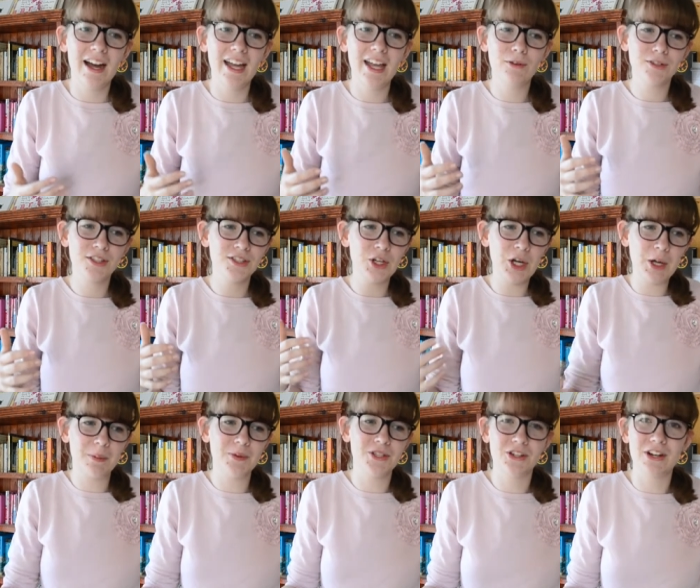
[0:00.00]
It was just to
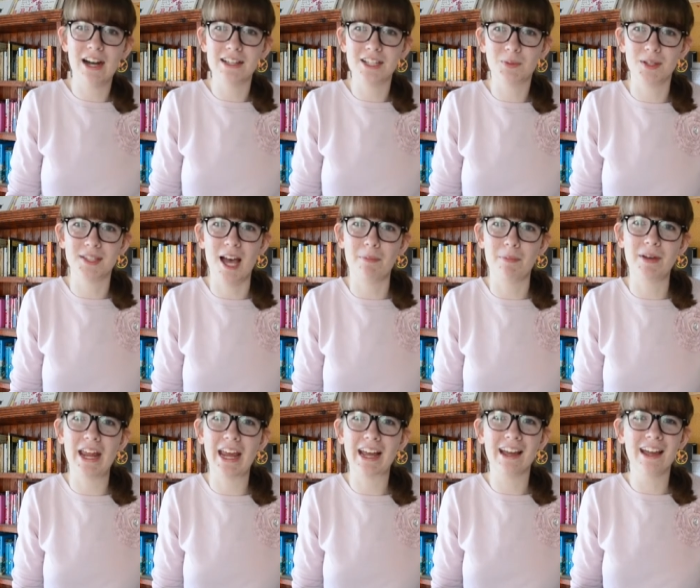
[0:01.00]
open your eyes to what's
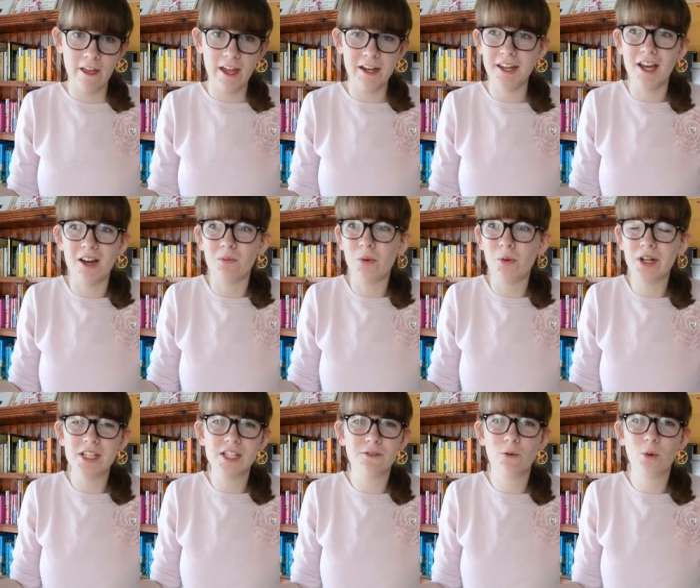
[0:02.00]
happening. And yeah, what
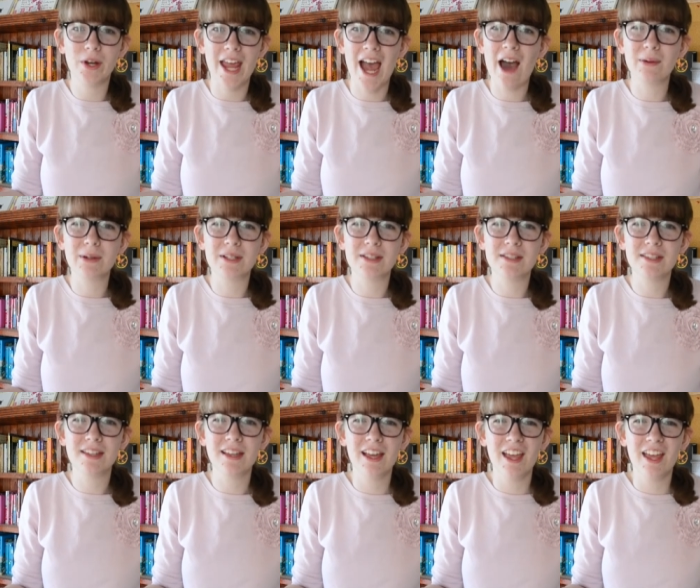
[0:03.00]
is forty hours
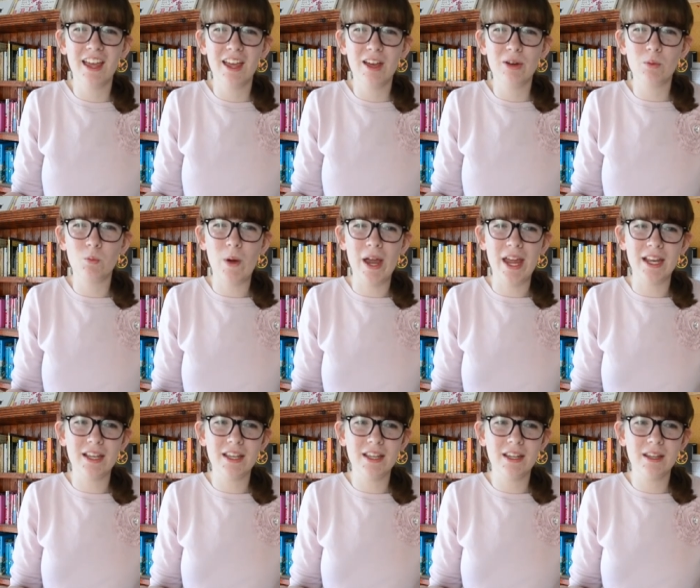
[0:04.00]
when
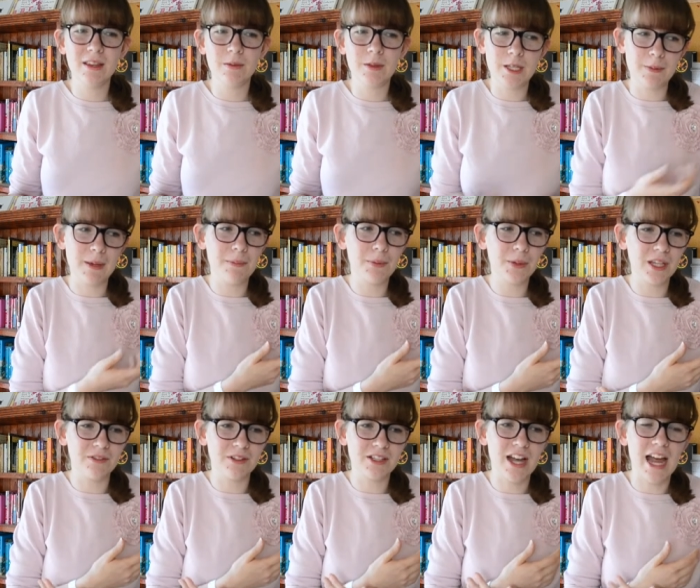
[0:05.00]
these people live
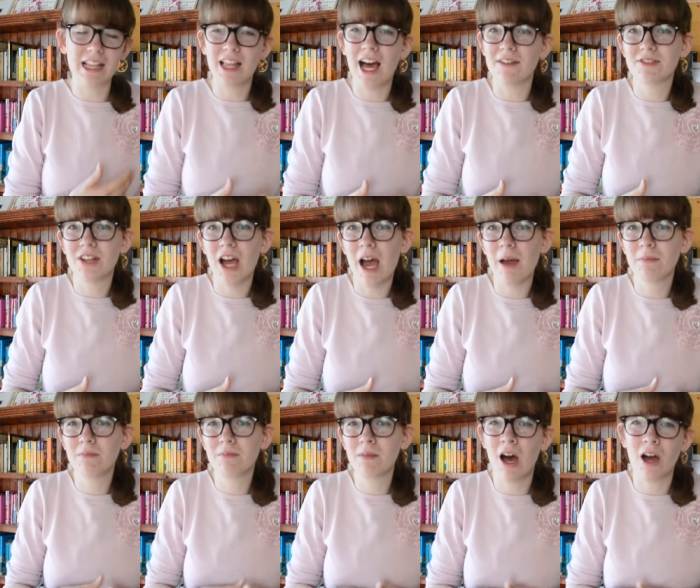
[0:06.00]
an entire lifetime
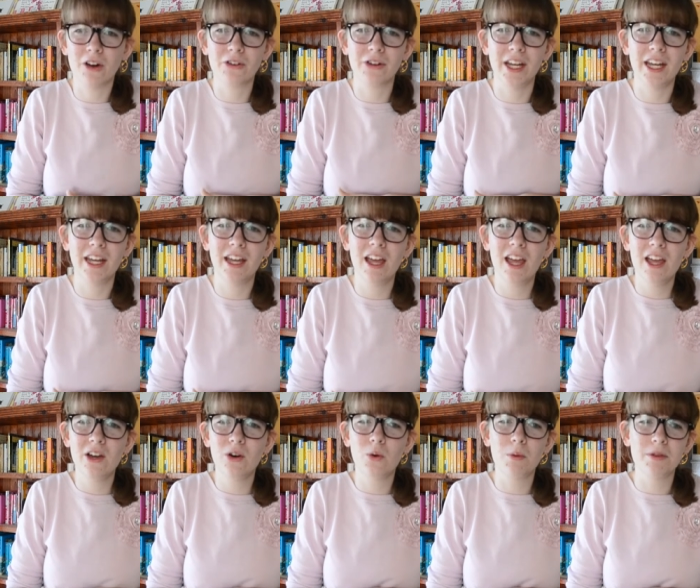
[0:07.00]
hungry
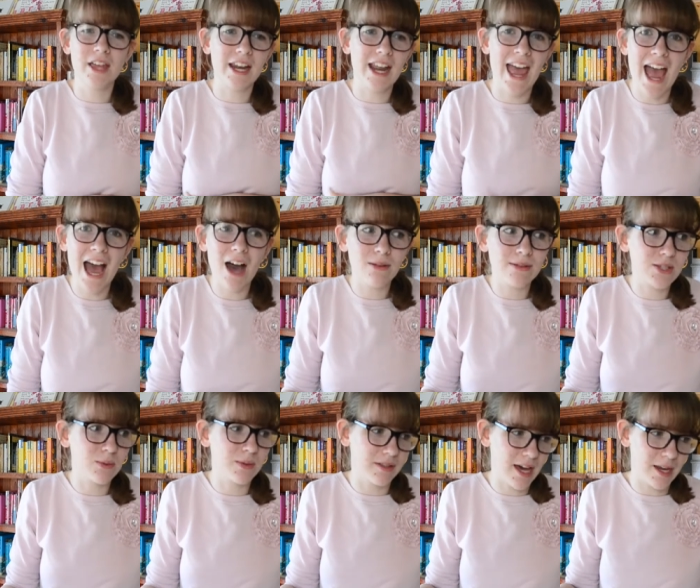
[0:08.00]
or without a house or
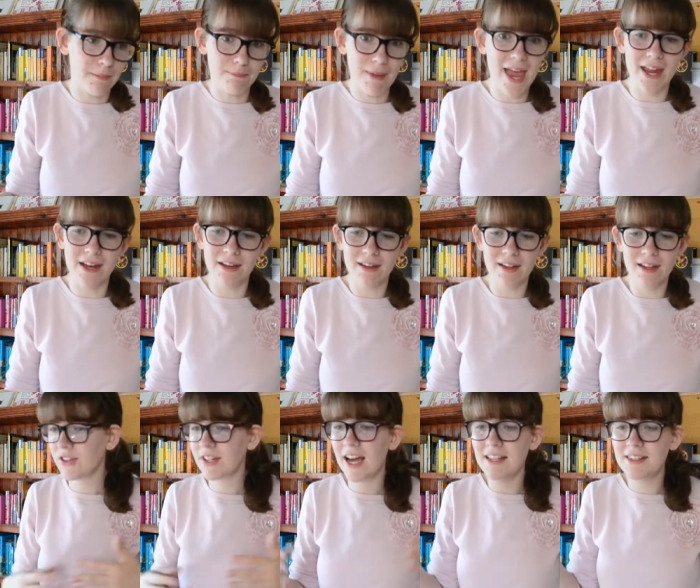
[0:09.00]
without a bed?
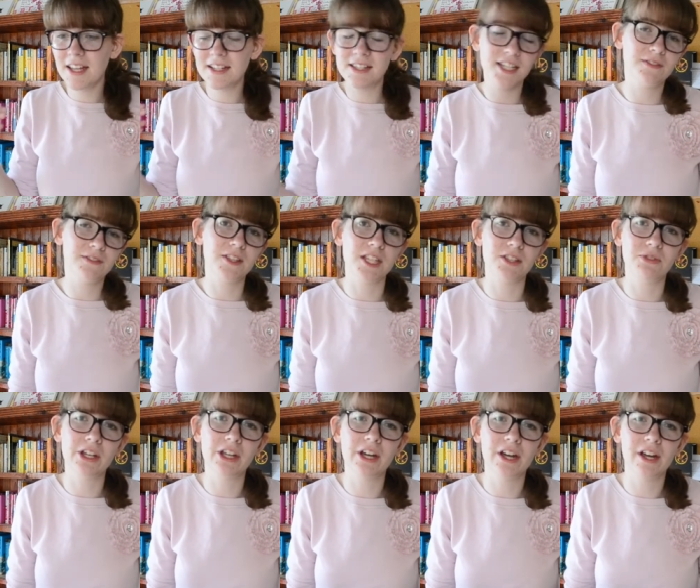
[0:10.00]
So guys, that's it for this
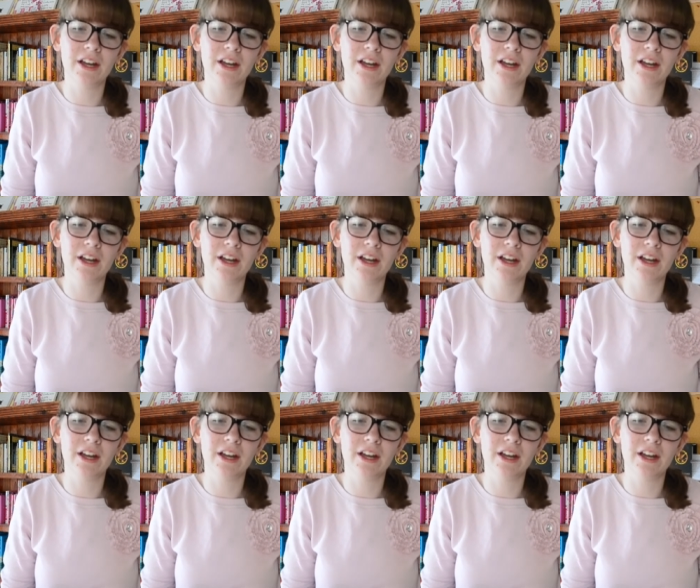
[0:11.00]
video.